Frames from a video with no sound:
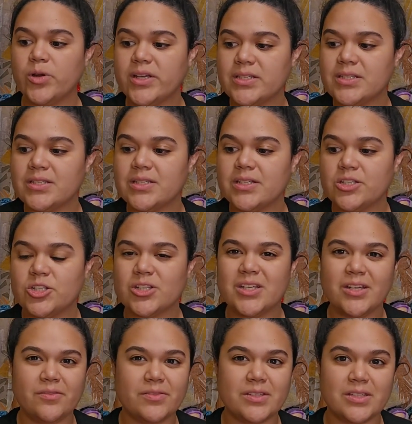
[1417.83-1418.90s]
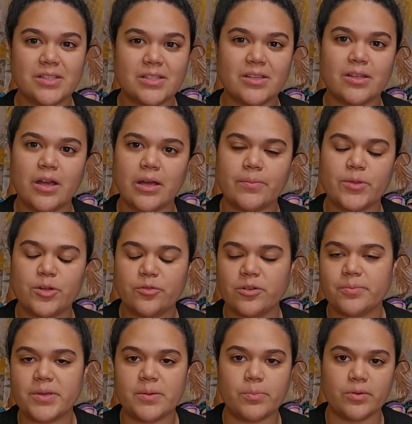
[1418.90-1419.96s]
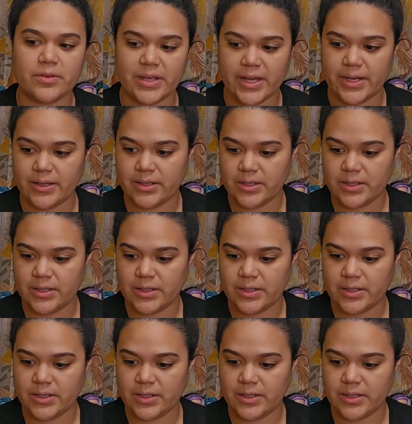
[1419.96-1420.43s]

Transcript: stitch gifts. They're for people that